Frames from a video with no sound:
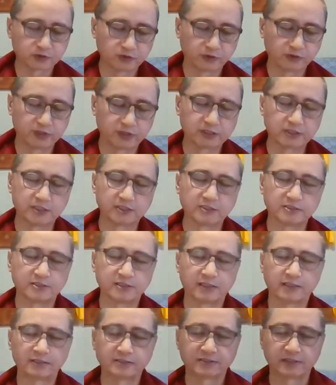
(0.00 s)
so this
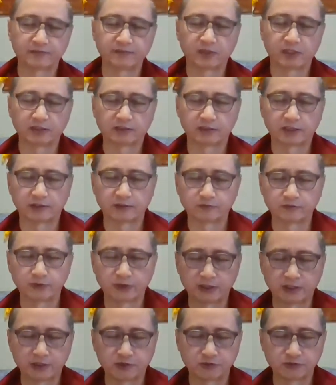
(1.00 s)
is something that
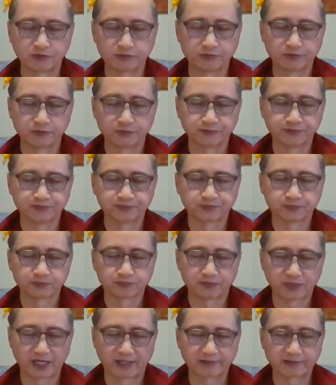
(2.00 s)
we need to
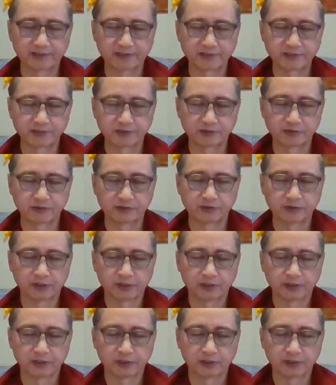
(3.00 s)
practice.